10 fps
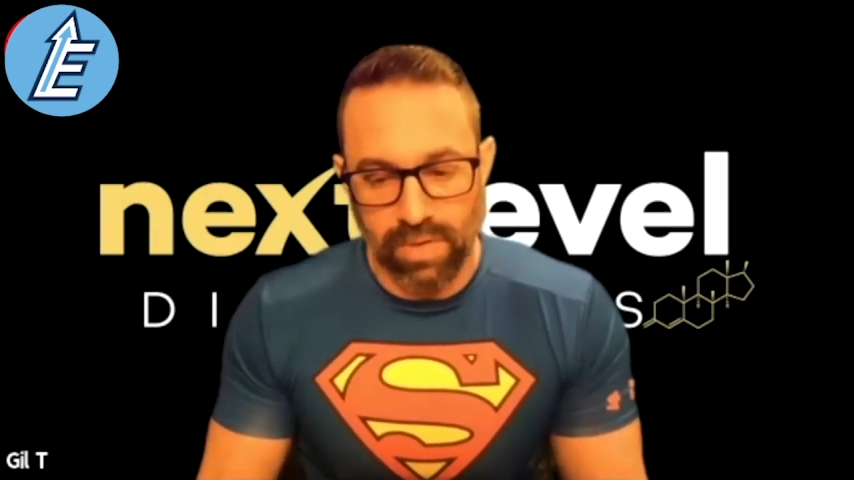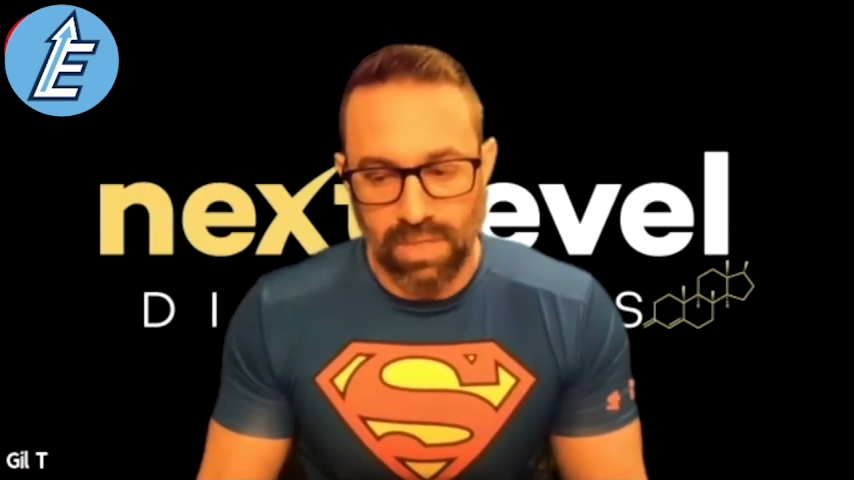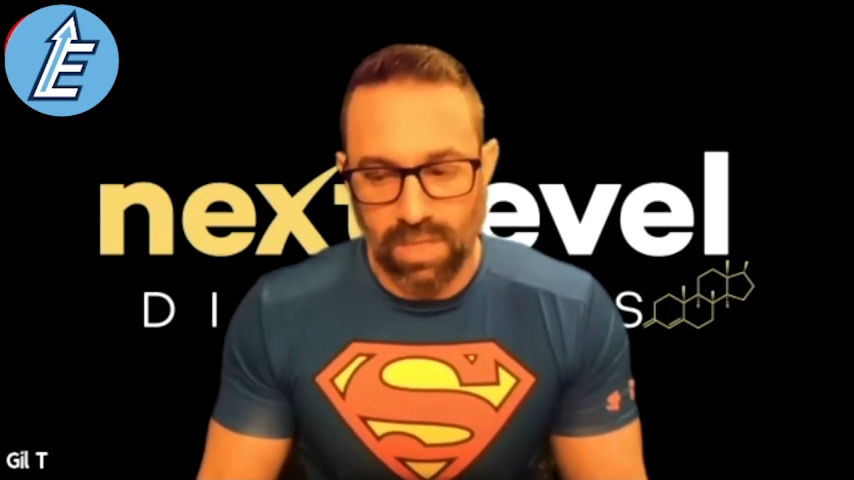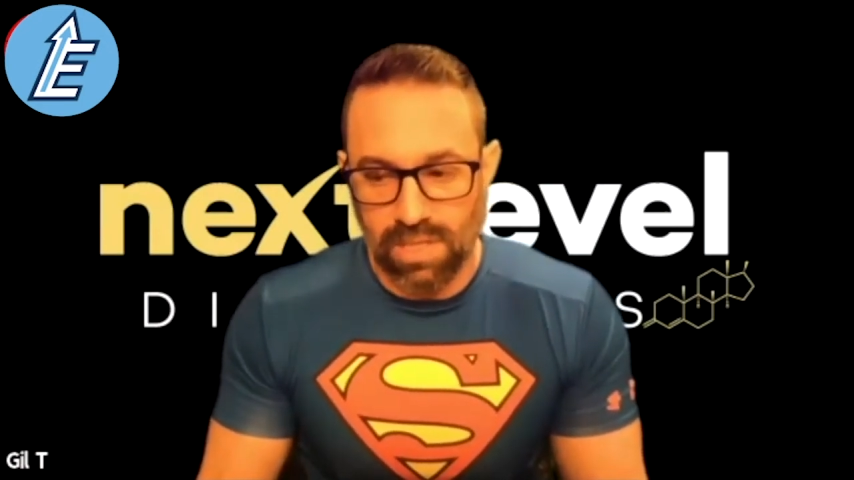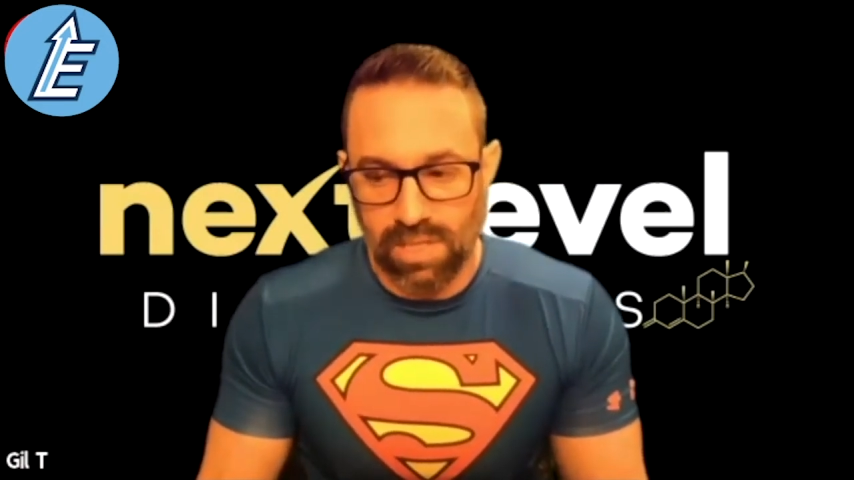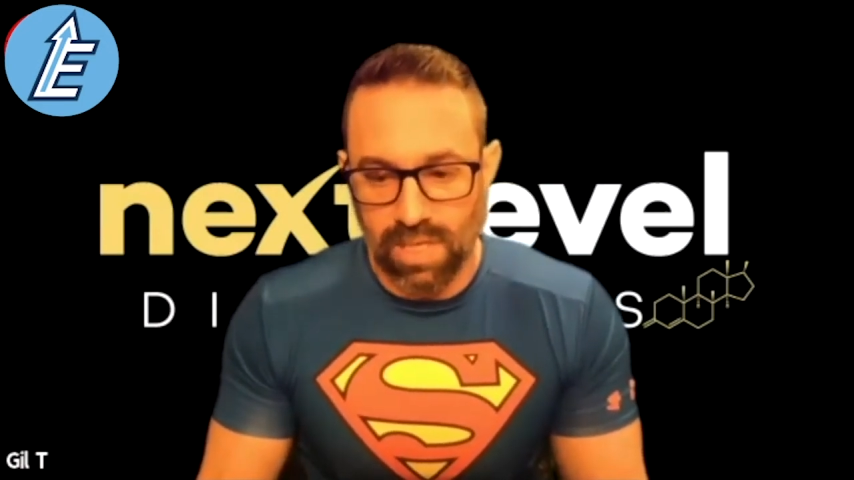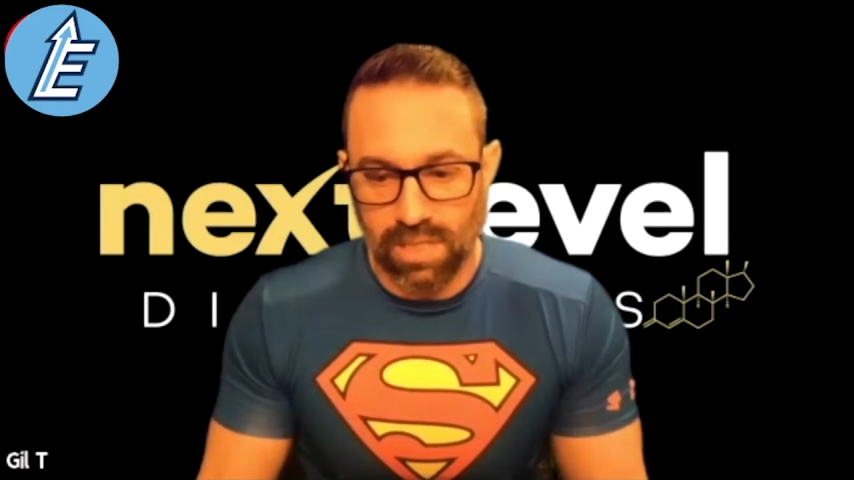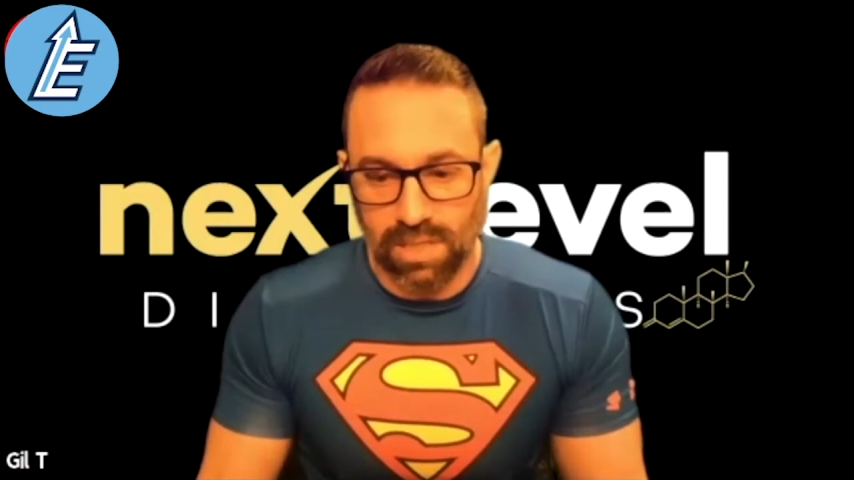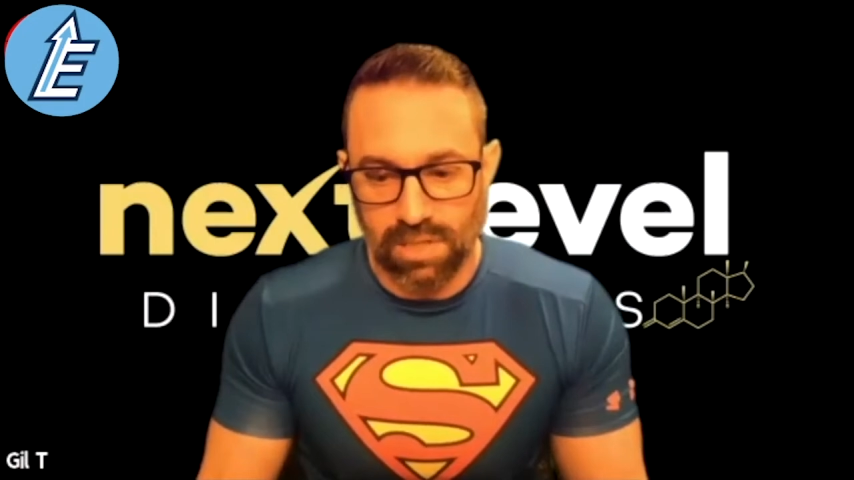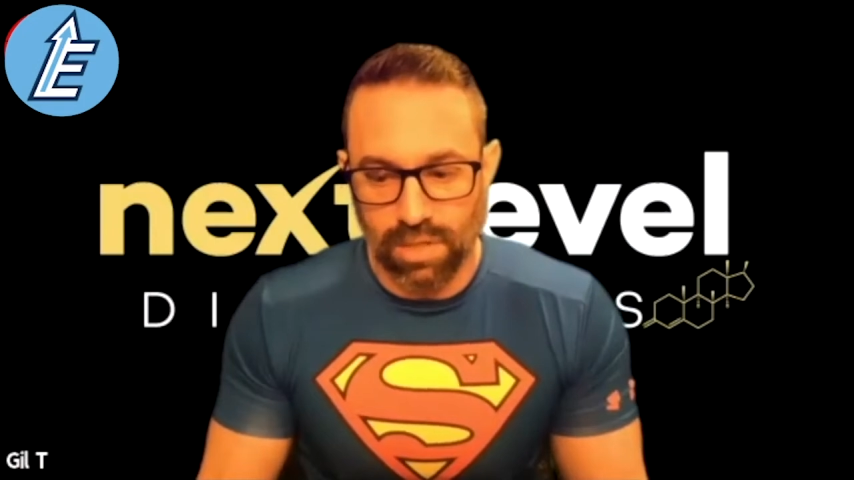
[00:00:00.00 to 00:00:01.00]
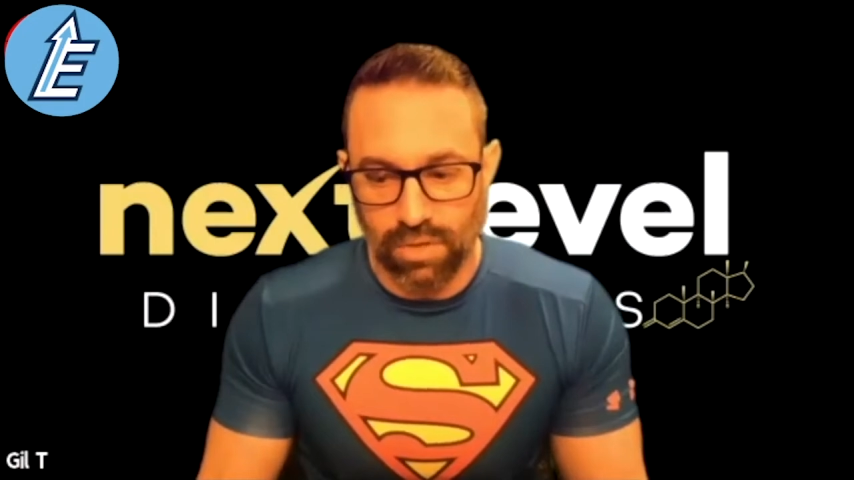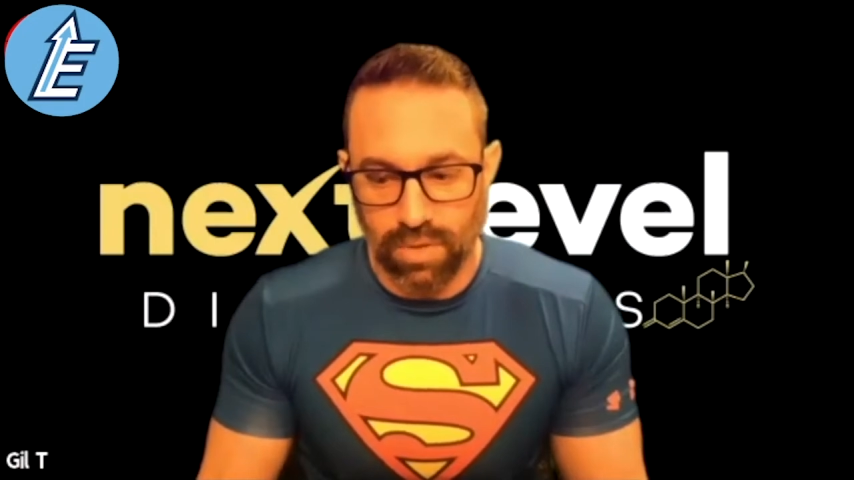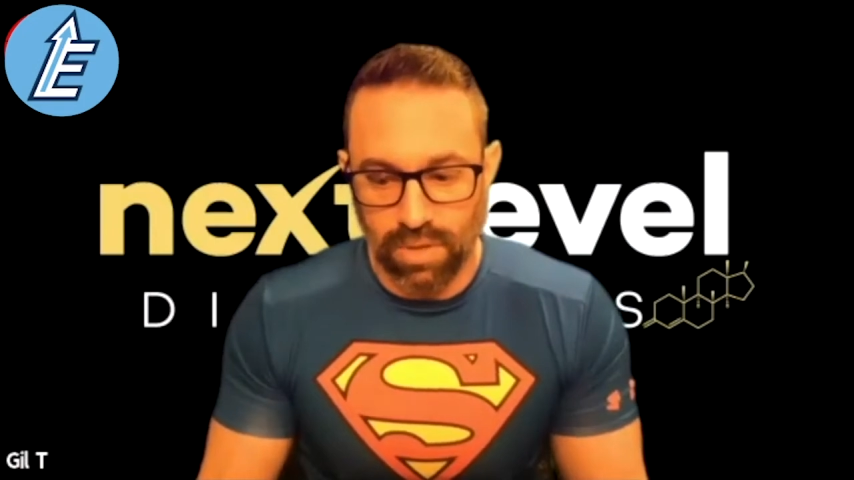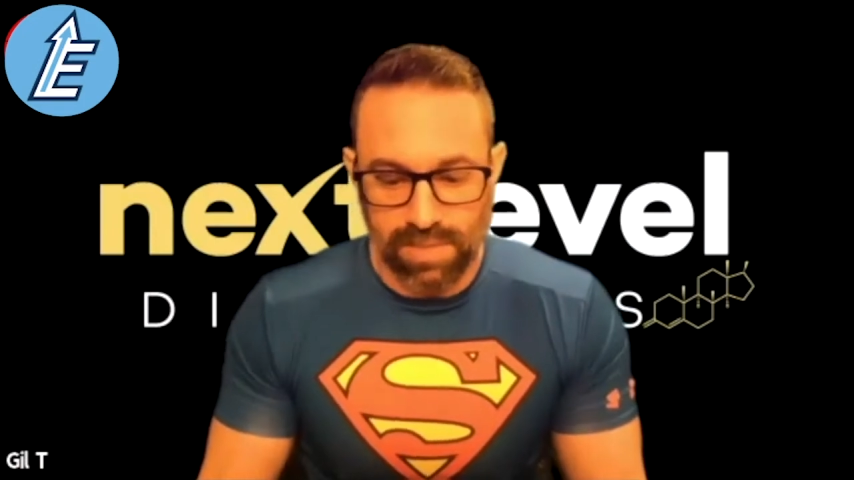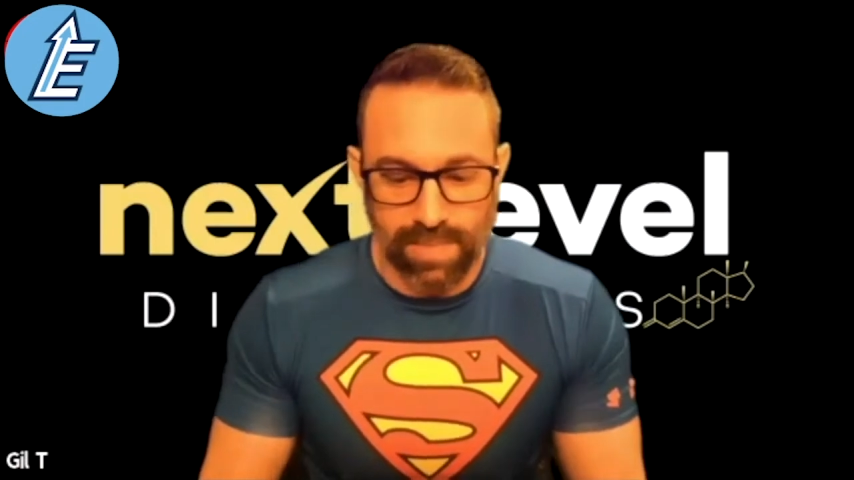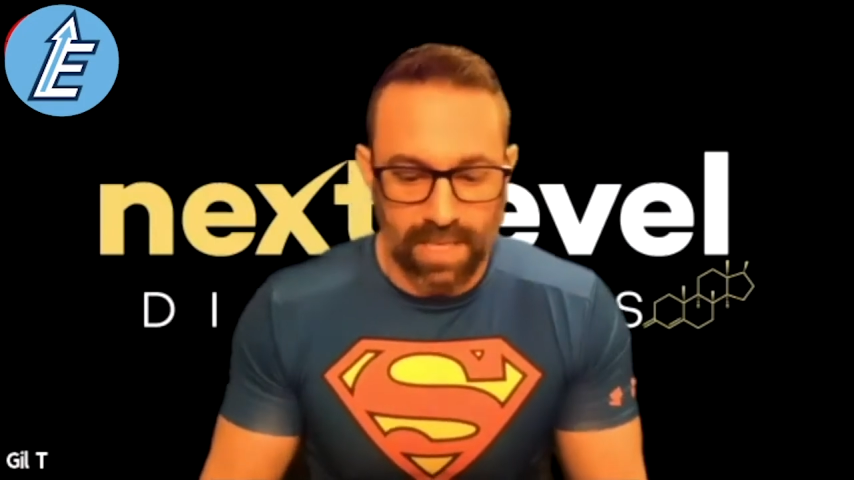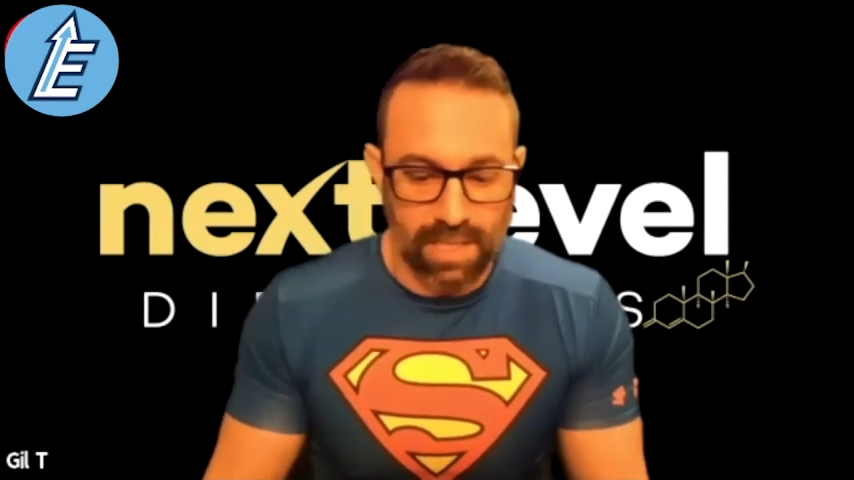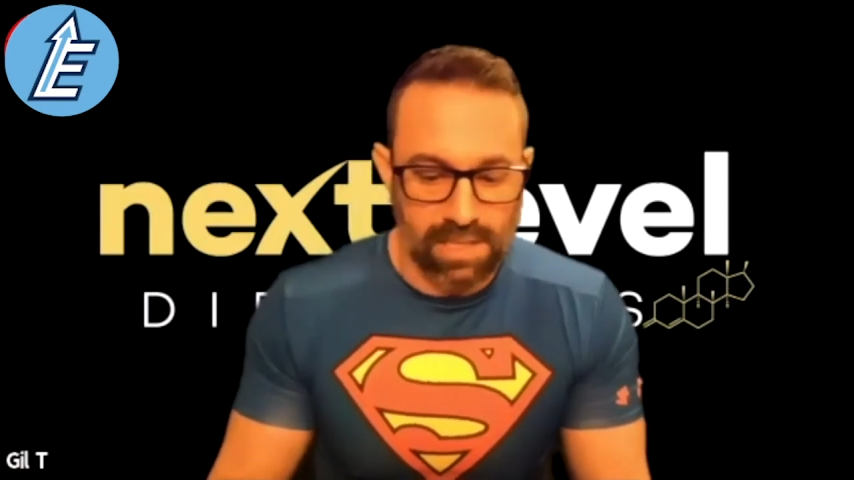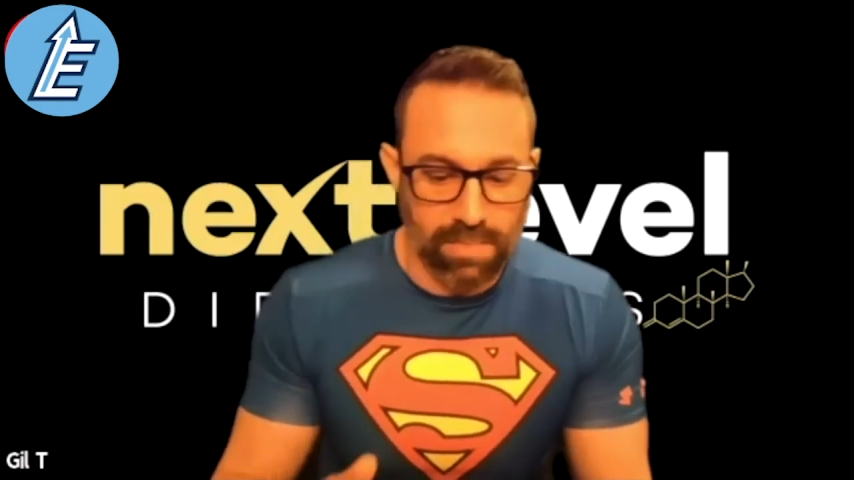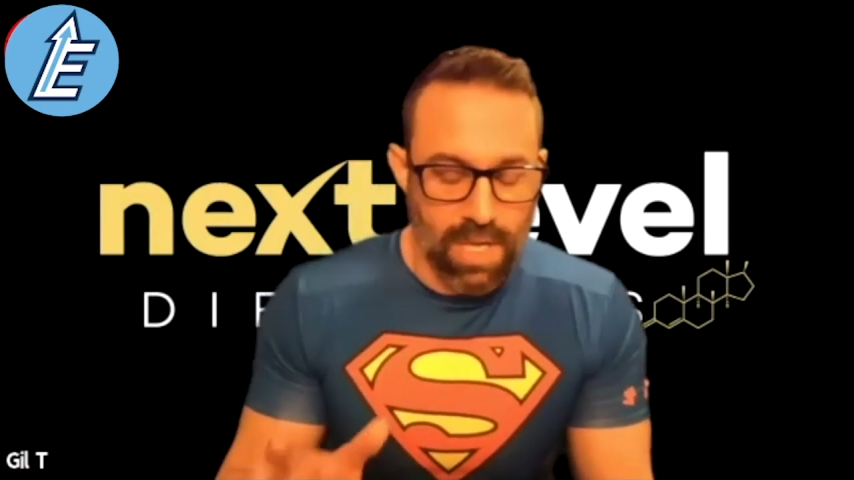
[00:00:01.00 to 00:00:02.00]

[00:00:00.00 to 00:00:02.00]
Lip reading: does control this mechanism.